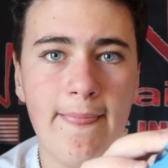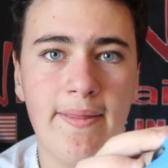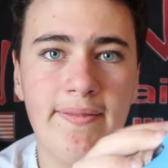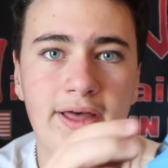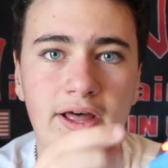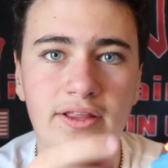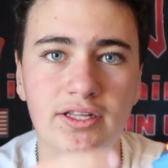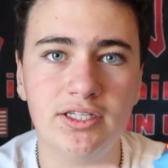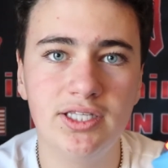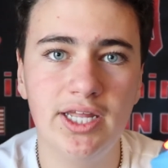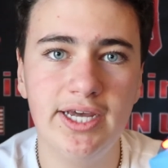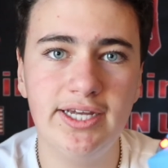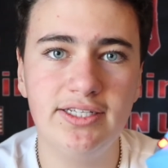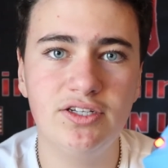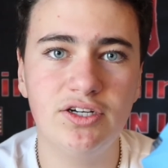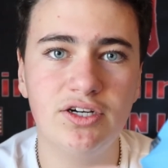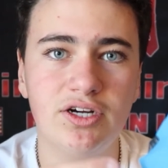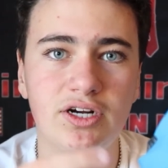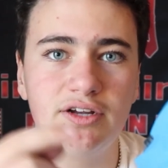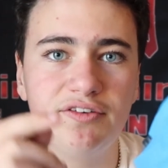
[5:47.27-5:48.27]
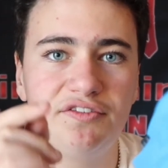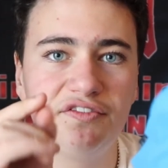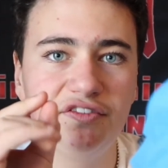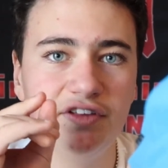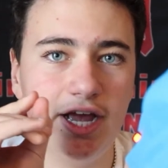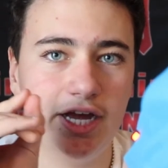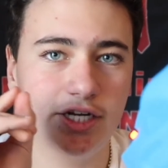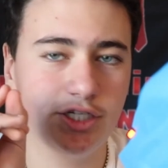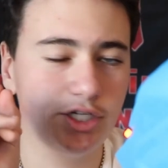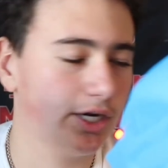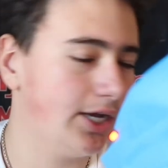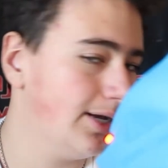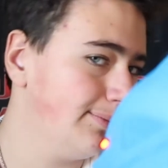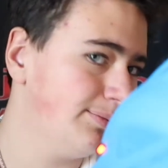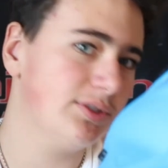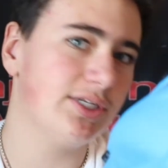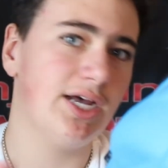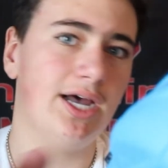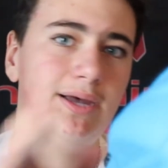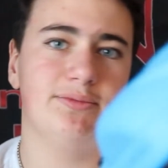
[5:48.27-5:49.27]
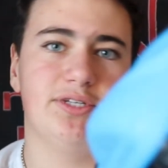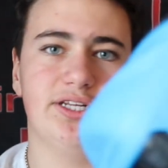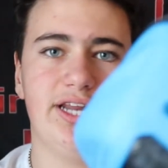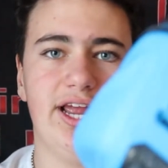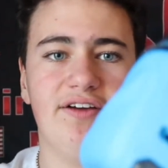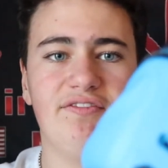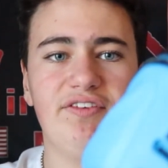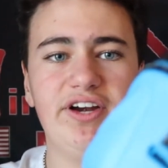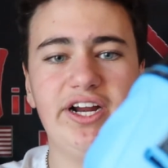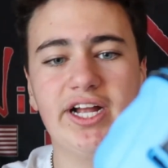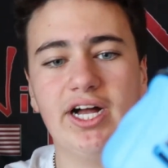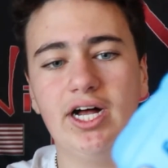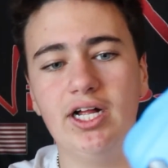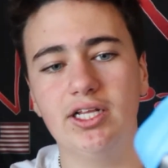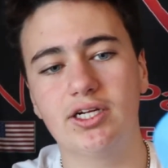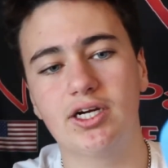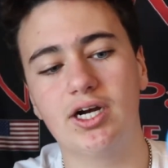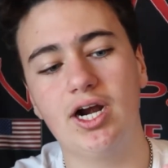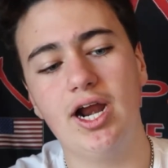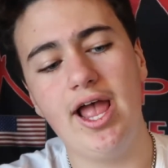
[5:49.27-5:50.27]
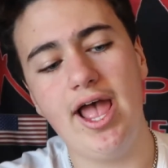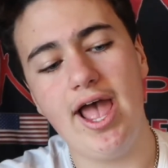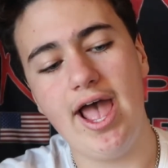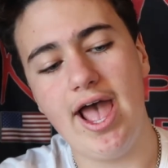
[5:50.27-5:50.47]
Now the lights are gonna flash a couple times in every color,